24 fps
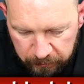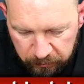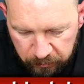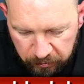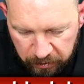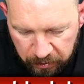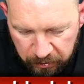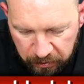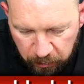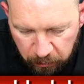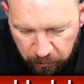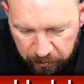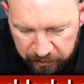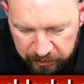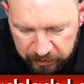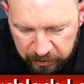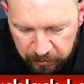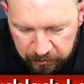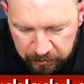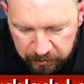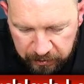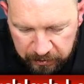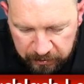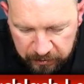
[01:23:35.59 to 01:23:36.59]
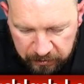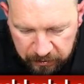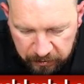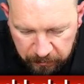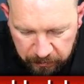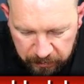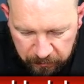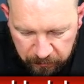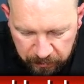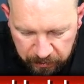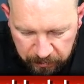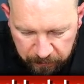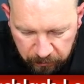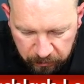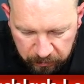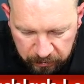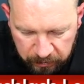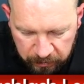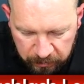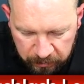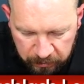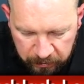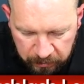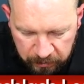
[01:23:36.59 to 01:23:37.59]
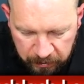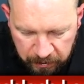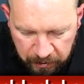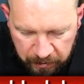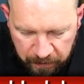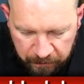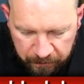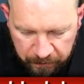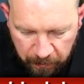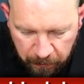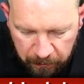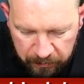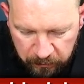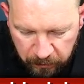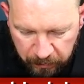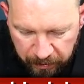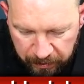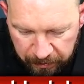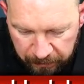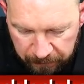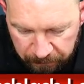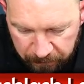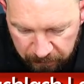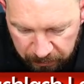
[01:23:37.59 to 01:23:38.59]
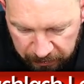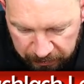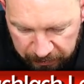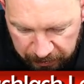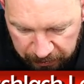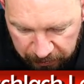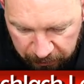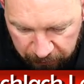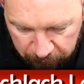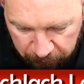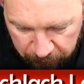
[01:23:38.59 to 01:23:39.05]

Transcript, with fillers: I'm trying to think what else I used to listen to as well, but that was where I kind